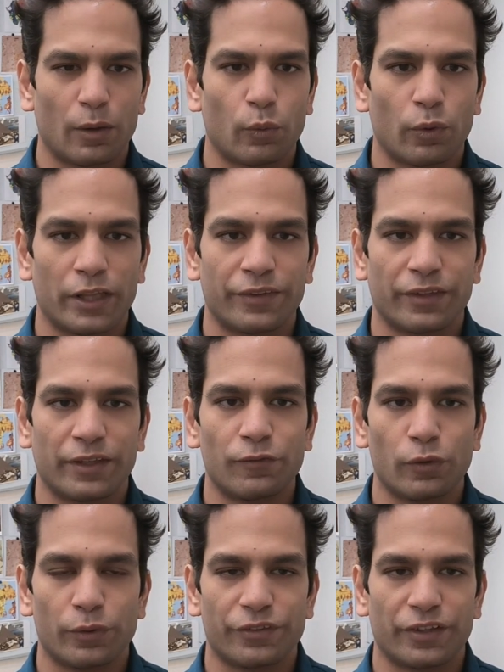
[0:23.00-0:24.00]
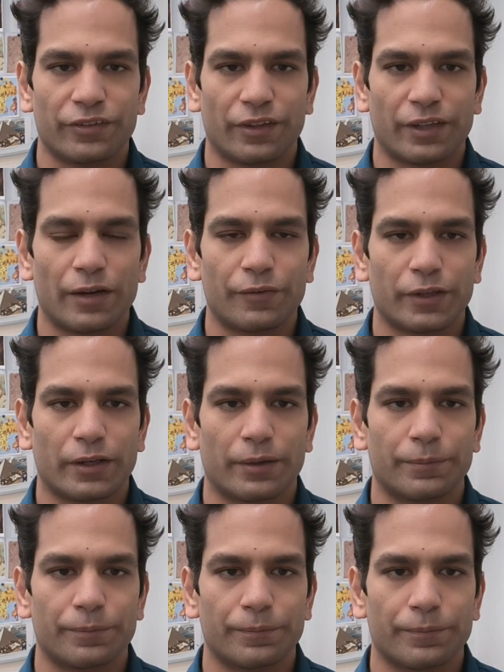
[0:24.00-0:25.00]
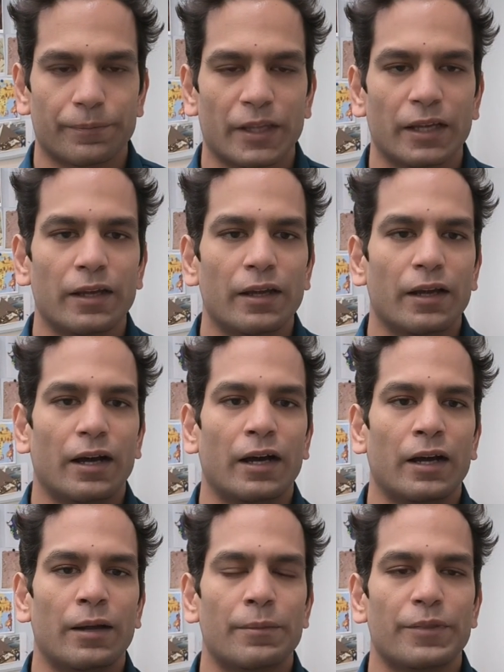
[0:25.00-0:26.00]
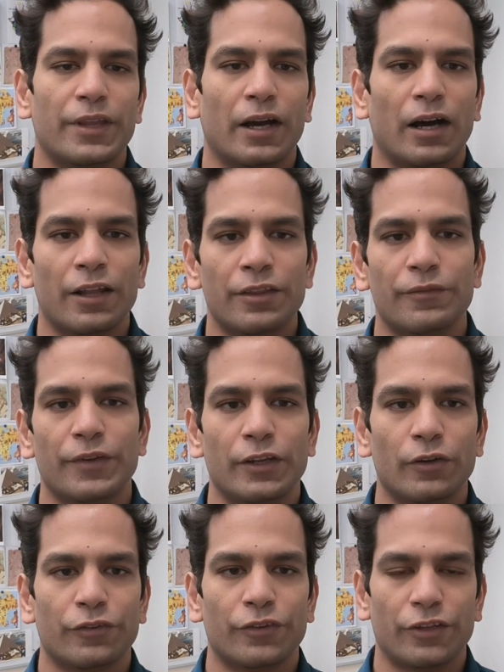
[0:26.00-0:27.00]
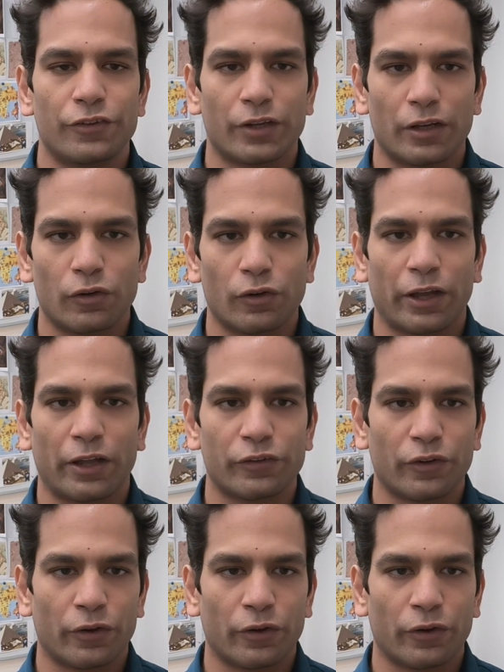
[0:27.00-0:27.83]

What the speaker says: its influence in South Africa. There are other videos that you can look at on